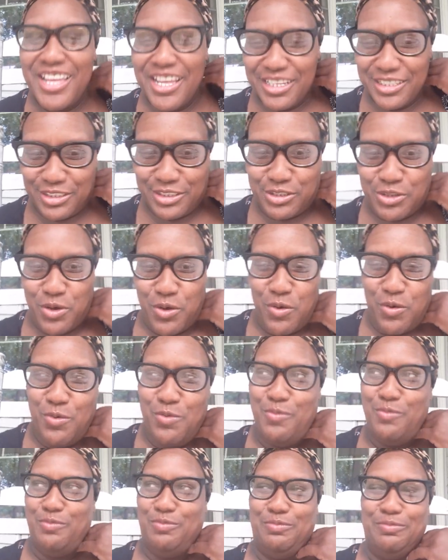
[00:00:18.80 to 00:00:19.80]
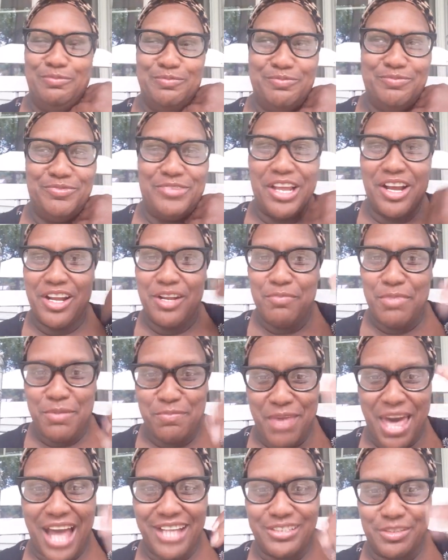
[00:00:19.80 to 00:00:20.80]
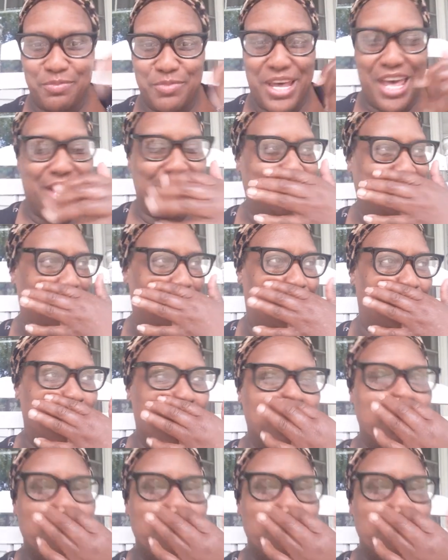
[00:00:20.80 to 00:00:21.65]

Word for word: so, they're going to be back to back, so.